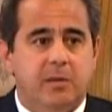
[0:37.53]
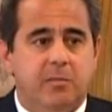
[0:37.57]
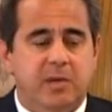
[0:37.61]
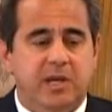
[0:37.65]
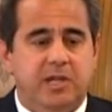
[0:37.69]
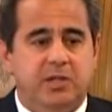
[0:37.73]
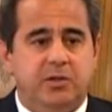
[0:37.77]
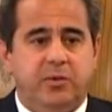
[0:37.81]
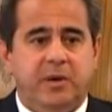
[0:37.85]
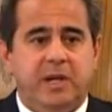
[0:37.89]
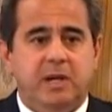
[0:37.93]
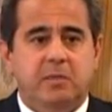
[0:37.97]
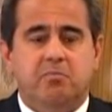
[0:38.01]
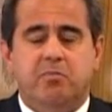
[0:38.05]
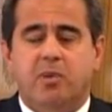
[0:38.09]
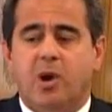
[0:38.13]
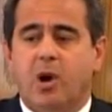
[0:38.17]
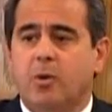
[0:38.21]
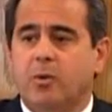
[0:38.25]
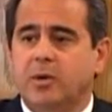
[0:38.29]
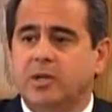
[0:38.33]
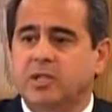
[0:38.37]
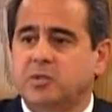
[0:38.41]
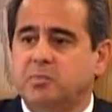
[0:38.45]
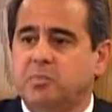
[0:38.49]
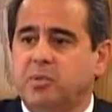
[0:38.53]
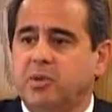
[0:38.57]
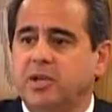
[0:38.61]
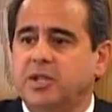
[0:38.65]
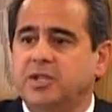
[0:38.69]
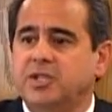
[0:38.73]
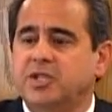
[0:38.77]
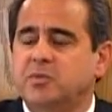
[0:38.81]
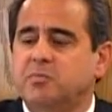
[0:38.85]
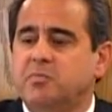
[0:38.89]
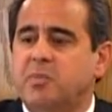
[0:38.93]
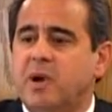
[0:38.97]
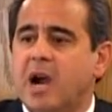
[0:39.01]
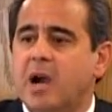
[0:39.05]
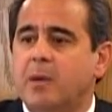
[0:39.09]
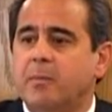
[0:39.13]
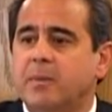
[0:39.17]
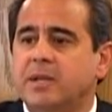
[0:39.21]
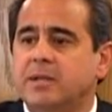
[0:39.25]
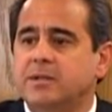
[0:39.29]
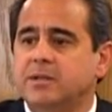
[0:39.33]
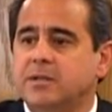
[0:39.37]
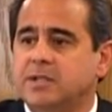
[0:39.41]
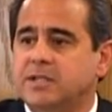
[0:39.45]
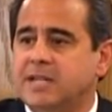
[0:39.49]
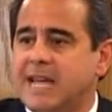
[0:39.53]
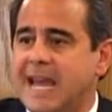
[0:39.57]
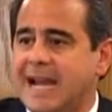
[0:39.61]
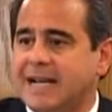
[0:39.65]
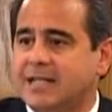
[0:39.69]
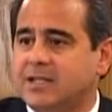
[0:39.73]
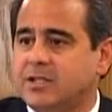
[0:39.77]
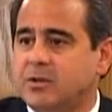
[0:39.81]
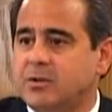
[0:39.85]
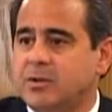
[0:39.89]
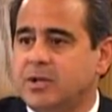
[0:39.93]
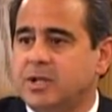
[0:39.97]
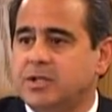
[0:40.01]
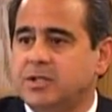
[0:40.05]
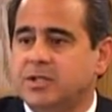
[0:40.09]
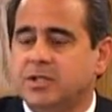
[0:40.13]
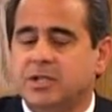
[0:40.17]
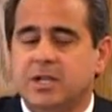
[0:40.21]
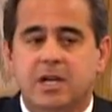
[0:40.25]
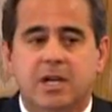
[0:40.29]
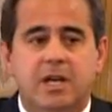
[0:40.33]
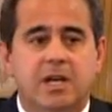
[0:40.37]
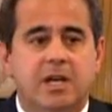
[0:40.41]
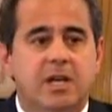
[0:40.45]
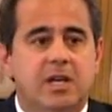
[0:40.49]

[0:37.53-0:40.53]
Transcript: between Berwyn's Police Department TACT units,